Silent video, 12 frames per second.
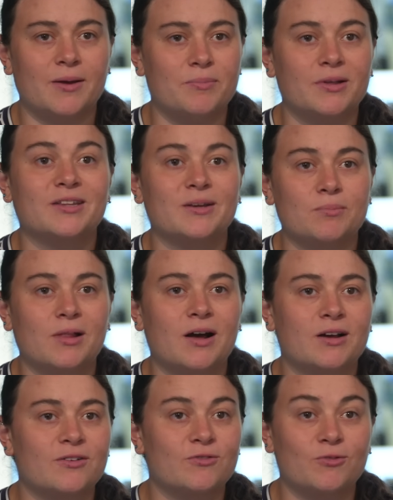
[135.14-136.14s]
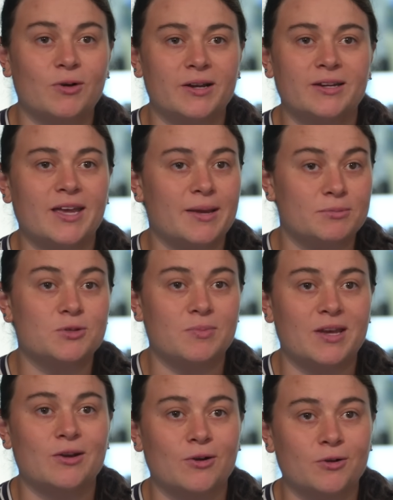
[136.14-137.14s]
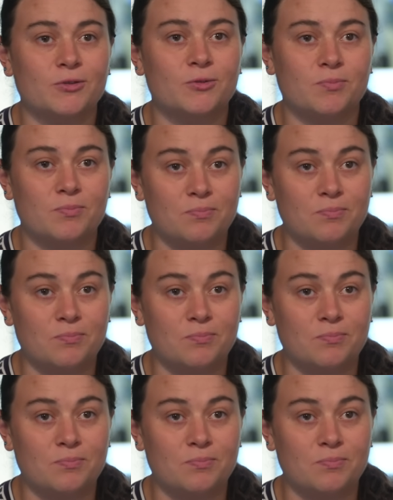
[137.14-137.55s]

a building block of what came to make Earth